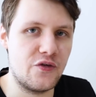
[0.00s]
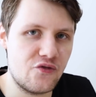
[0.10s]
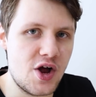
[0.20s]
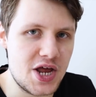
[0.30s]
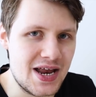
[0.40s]
the
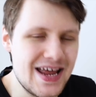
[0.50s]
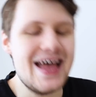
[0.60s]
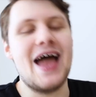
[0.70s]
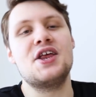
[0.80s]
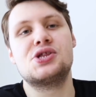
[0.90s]
front end,
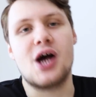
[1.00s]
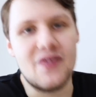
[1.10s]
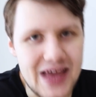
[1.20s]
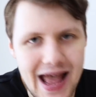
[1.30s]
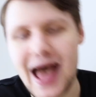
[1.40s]
and it's
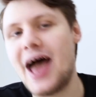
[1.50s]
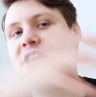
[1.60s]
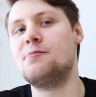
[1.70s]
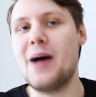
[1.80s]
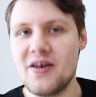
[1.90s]
got the
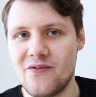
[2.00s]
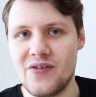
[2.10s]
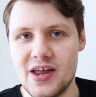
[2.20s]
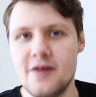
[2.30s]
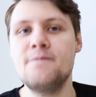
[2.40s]
added
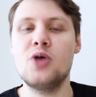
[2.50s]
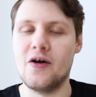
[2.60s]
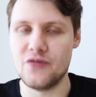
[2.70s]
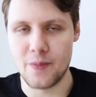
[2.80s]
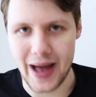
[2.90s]
benefit of the